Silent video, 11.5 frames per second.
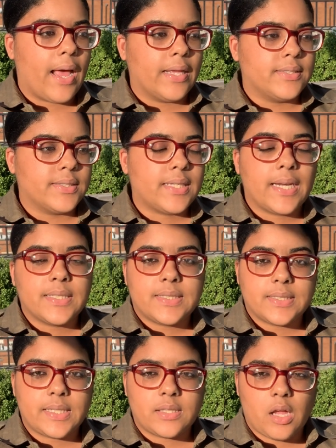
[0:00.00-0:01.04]
I decided
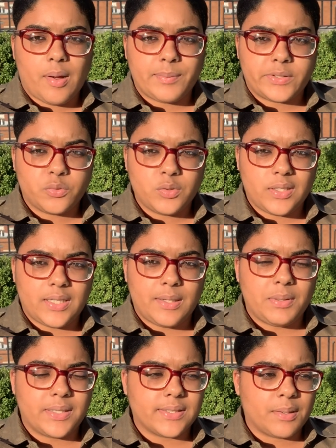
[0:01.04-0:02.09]
to take the opportunity
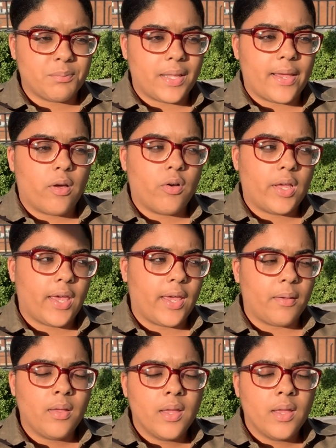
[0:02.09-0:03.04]
because I'm like, okay,